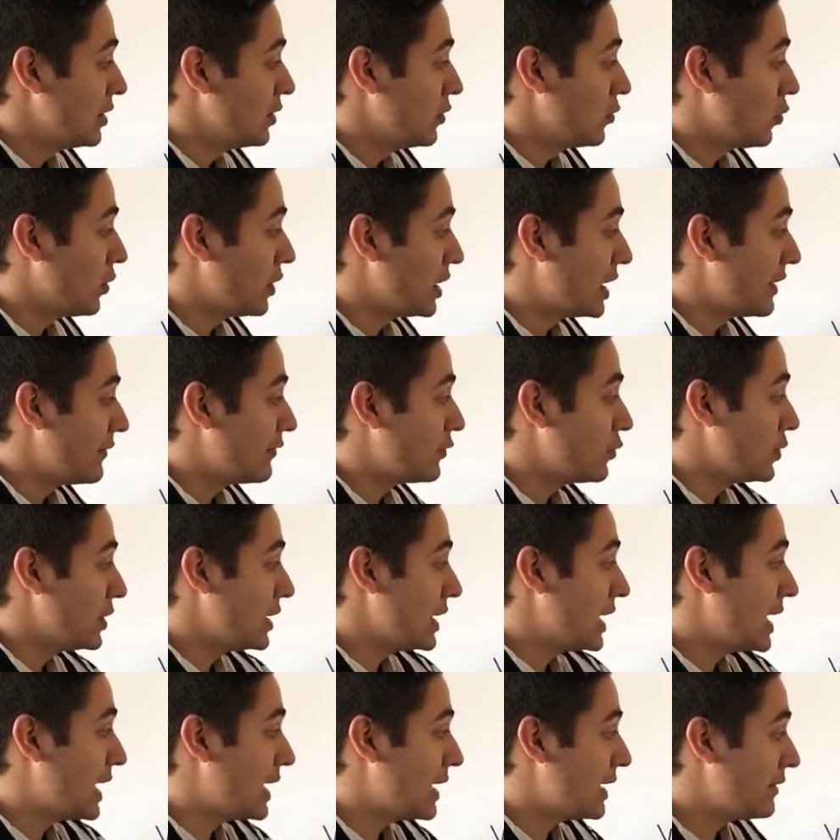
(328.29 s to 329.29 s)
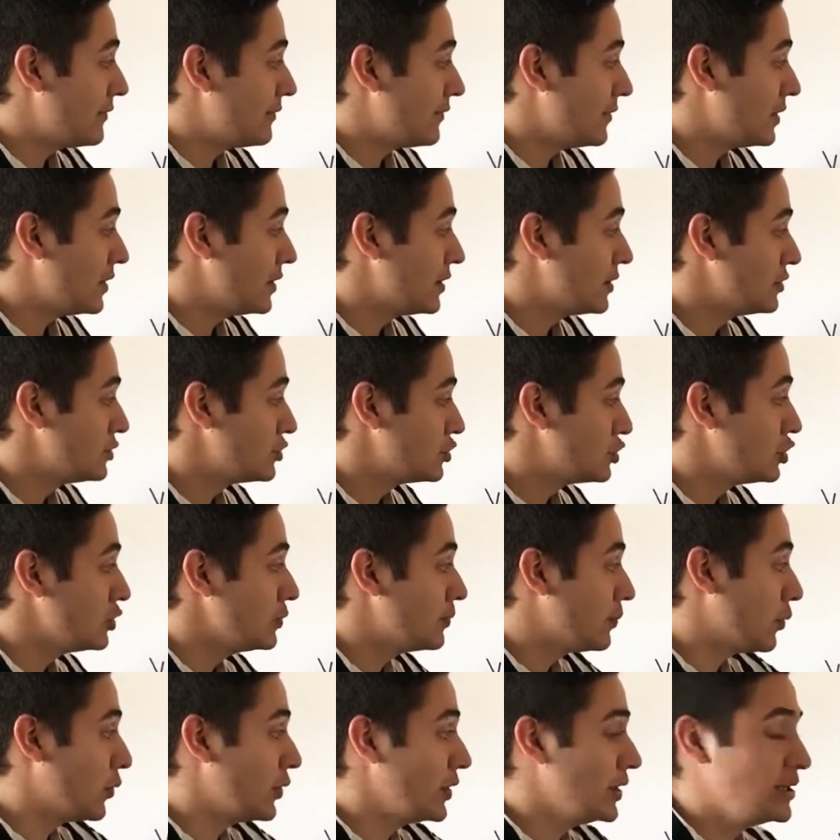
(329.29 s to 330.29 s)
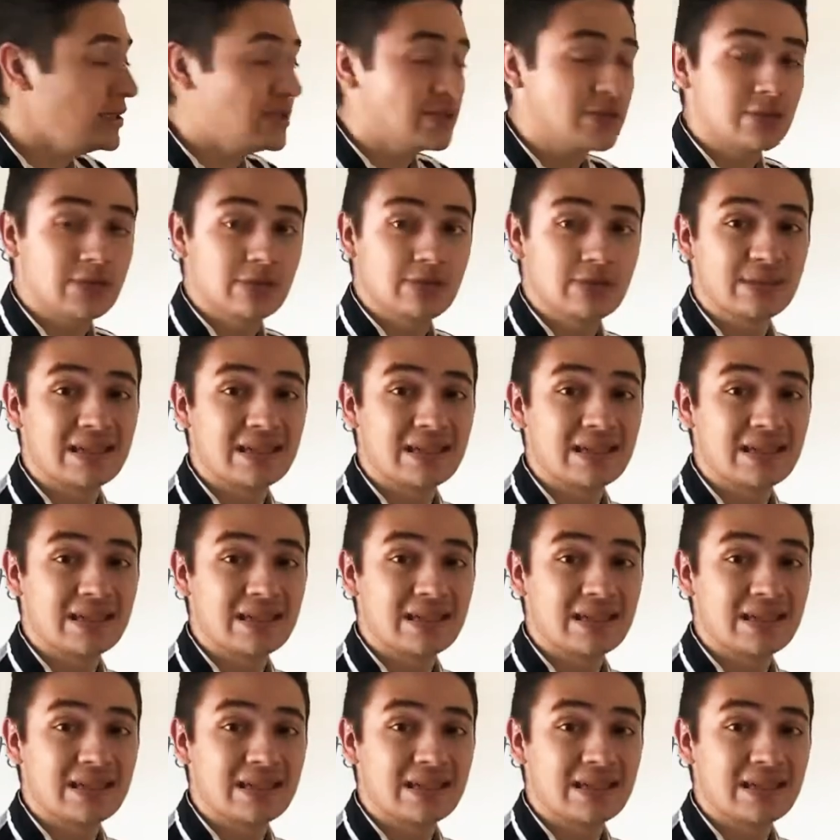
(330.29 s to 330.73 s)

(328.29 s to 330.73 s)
whenever we have 2 points,